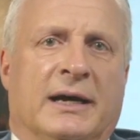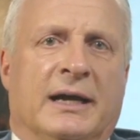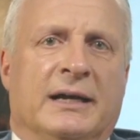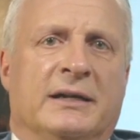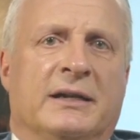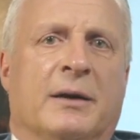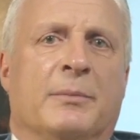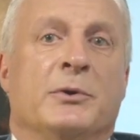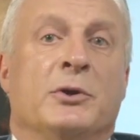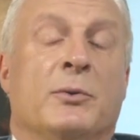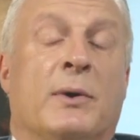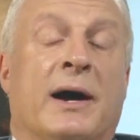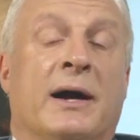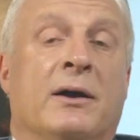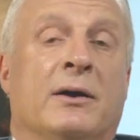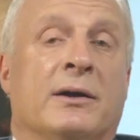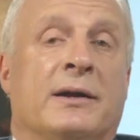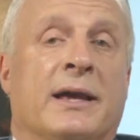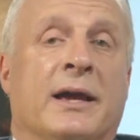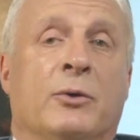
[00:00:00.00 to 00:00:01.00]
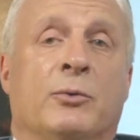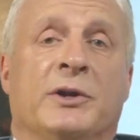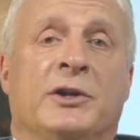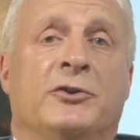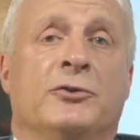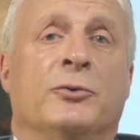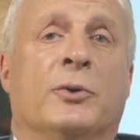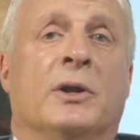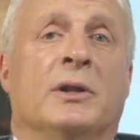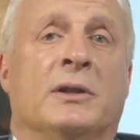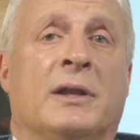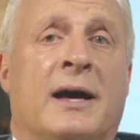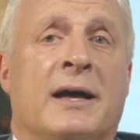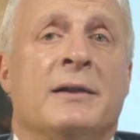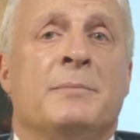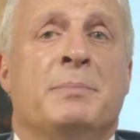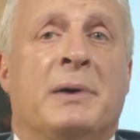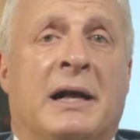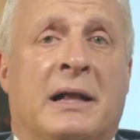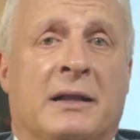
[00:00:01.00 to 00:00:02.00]
On WILK, we do a
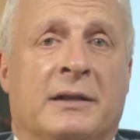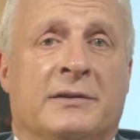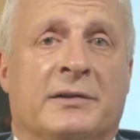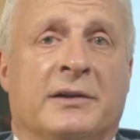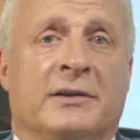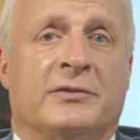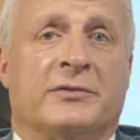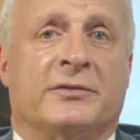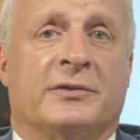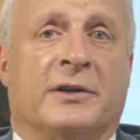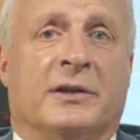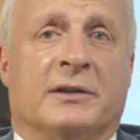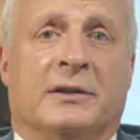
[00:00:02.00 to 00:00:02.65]
lot of politics,